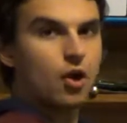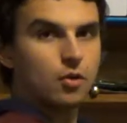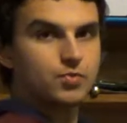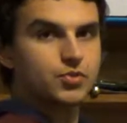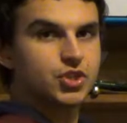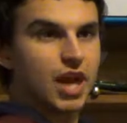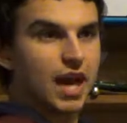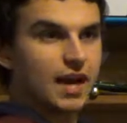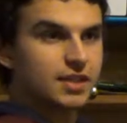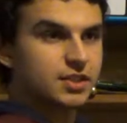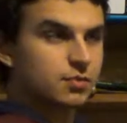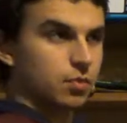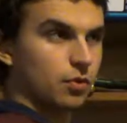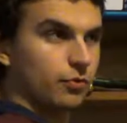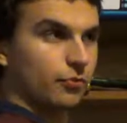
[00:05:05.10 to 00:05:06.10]

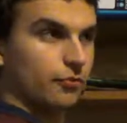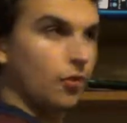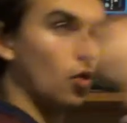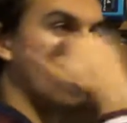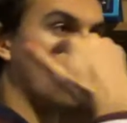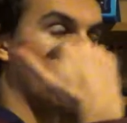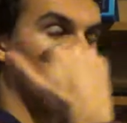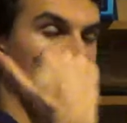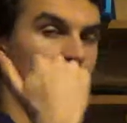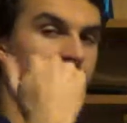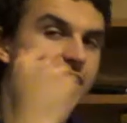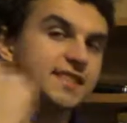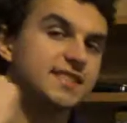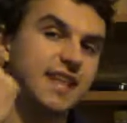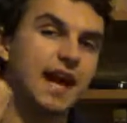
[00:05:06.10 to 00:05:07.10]
object will fall on
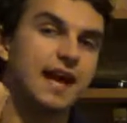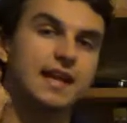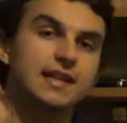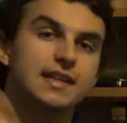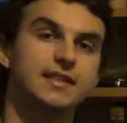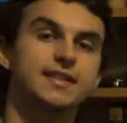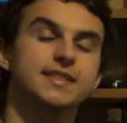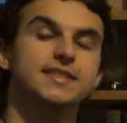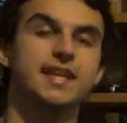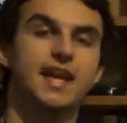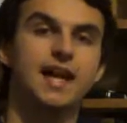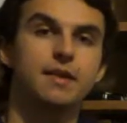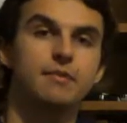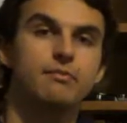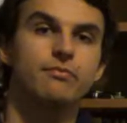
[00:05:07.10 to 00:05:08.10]
exactly the
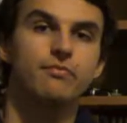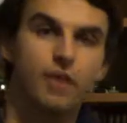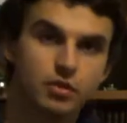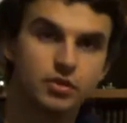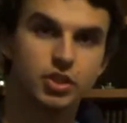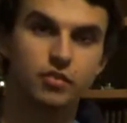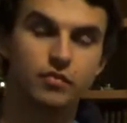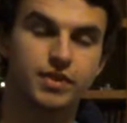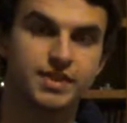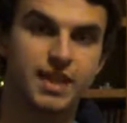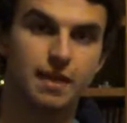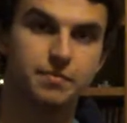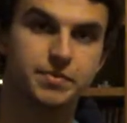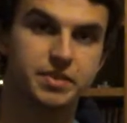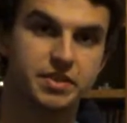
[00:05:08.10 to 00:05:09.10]
same
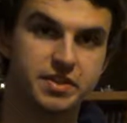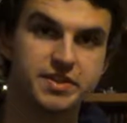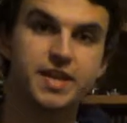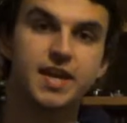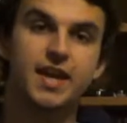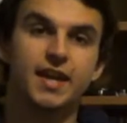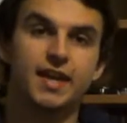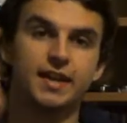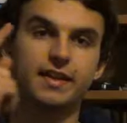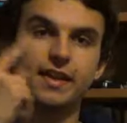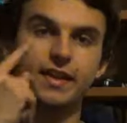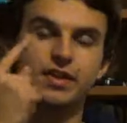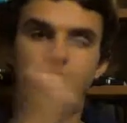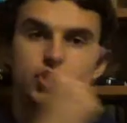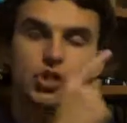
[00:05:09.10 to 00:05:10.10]
photoreceptors in
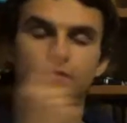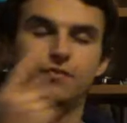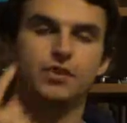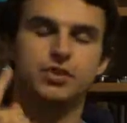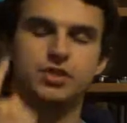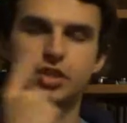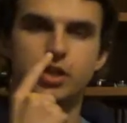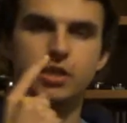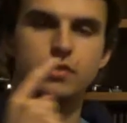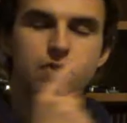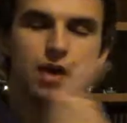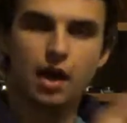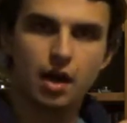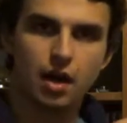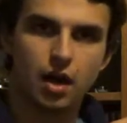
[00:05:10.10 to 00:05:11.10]
each of the
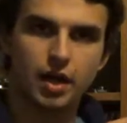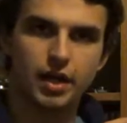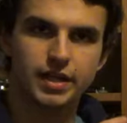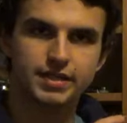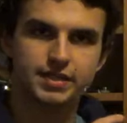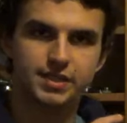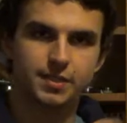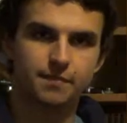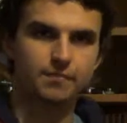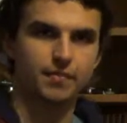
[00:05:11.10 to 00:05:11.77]
two eyes.